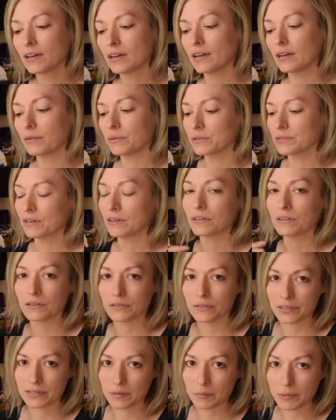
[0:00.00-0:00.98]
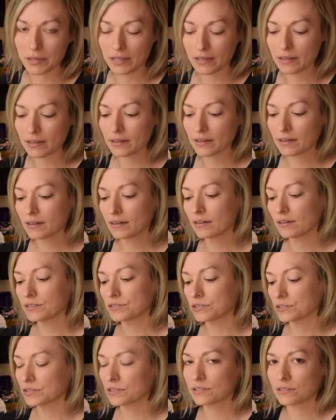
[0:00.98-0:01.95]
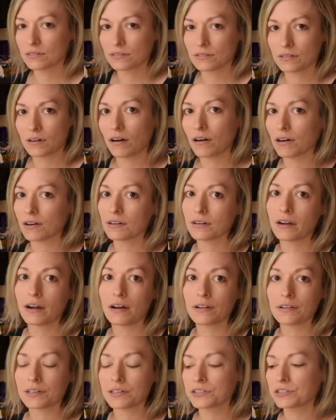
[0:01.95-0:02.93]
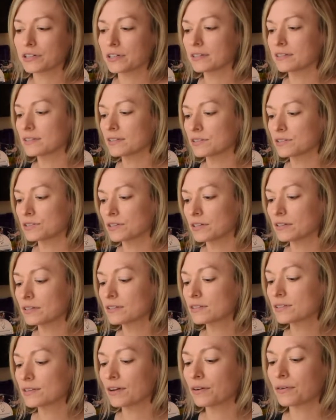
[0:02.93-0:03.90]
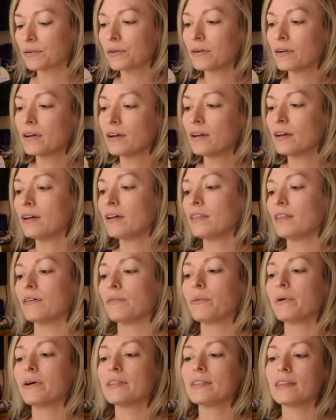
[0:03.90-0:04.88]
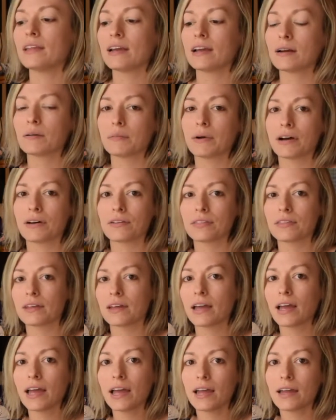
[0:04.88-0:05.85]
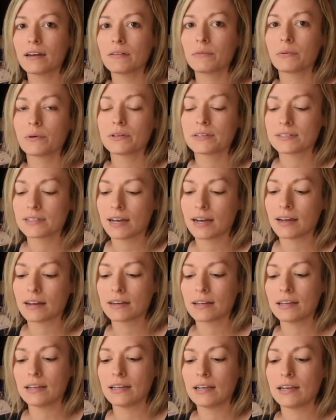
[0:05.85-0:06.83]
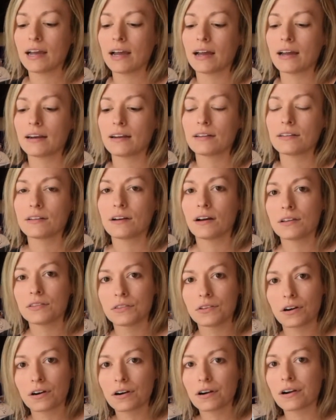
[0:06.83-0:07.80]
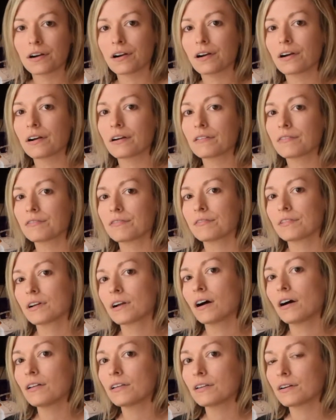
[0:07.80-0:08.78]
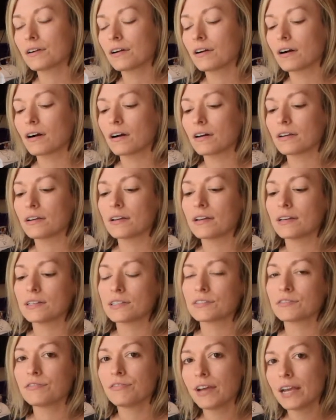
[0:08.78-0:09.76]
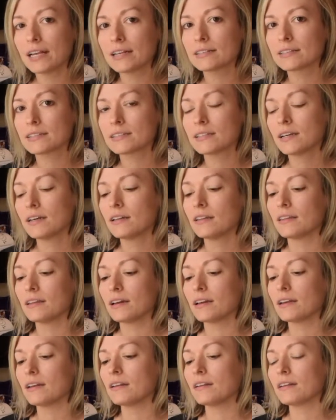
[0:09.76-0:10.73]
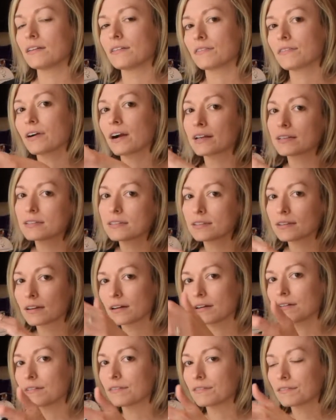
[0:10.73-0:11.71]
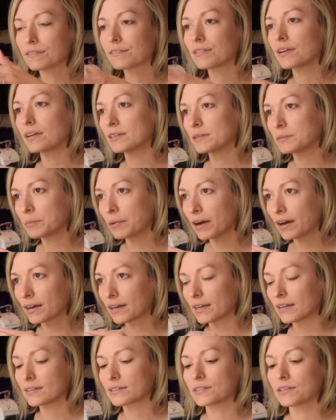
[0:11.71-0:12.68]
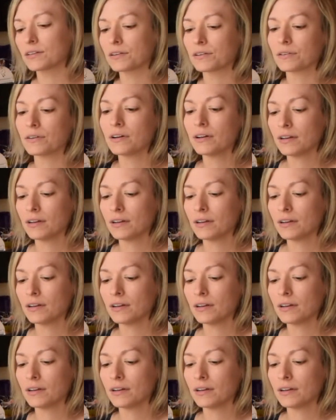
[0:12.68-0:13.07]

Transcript: It was all going to be just hard color transitions. So the one thing about the head was that he had a darker color on his face than the rest of his body. So